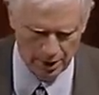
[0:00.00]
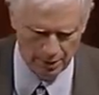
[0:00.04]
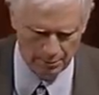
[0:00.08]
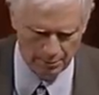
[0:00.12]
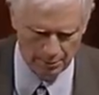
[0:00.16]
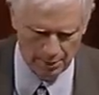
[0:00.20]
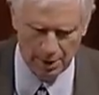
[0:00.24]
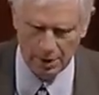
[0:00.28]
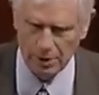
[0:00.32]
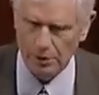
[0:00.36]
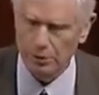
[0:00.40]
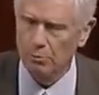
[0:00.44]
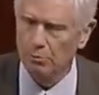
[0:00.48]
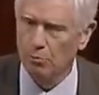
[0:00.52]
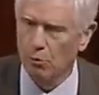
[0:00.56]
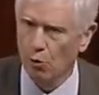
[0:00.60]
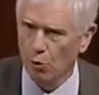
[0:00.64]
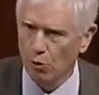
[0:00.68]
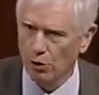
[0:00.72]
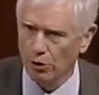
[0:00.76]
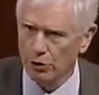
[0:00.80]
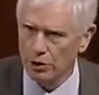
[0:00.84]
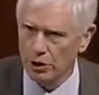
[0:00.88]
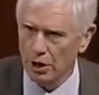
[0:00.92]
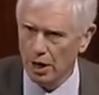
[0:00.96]
means
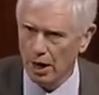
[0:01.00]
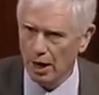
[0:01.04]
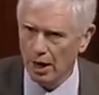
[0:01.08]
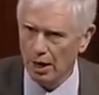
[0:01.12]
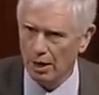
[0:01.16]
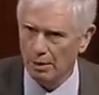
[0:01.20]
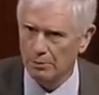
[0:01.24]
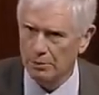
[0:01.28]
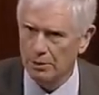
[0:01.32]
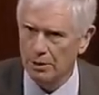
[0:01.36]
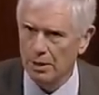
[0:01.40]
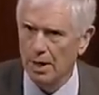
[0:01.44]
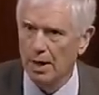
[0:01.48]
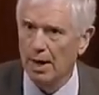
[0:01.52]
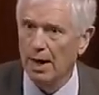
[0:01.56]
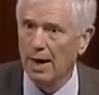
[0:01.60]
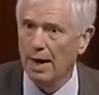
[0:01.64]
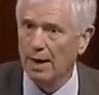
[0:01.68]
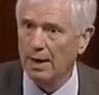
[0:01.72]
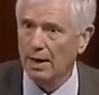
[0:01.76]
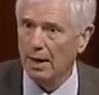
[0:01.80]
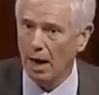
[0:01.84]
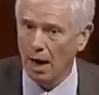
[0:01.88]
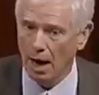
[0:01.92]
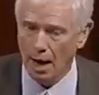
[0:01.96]
more jobs
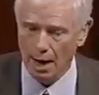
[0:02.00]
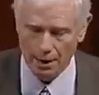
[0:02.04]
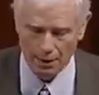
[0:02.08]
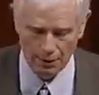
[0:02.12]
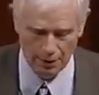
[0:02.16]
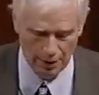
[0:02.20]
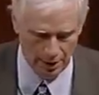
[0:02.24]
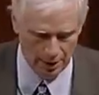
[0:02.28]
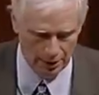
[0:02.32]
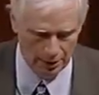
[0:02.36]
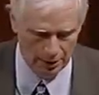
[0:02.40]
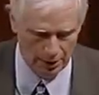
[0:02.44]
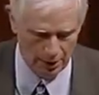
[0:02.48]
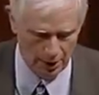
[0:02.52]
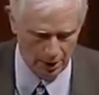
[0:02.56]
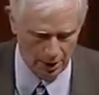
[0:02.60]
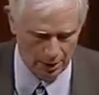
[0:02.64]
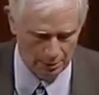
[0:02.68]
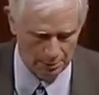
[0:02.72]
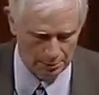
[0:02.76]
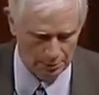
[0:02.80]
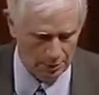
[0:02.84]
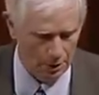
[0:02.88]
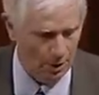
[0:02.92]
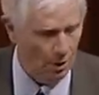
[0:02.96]
and higher
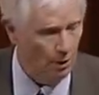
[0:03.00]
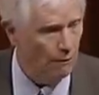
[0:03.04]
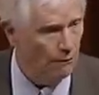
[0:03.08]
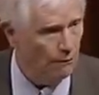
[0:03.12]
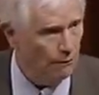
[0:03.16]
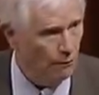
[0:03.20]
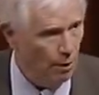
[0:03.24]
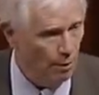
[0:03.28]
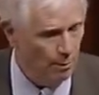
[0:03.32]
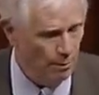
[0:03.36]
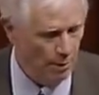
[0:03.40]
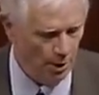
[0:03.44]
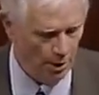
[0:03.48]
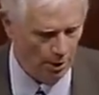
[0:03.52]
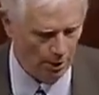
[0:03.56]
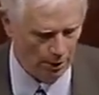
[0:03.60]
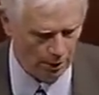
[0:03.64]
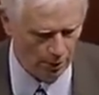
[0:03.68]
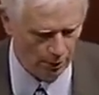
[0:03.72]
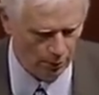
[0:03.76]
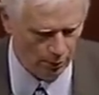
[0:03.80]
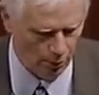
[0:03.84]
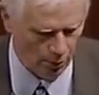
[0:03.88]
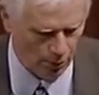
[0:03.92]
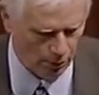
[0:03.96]
incomes for
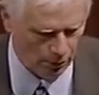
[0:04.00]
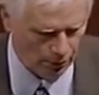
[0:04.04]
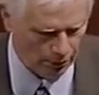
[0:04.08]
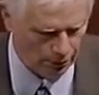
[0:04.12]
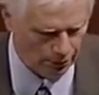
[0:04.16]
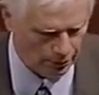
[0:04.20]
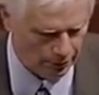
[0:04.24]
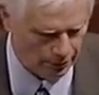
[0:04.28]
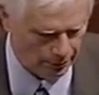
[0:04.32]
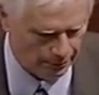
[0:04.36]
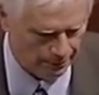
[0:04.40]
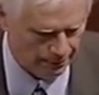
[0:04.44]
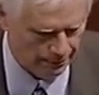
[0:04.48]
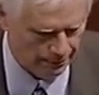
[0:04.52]
American workers.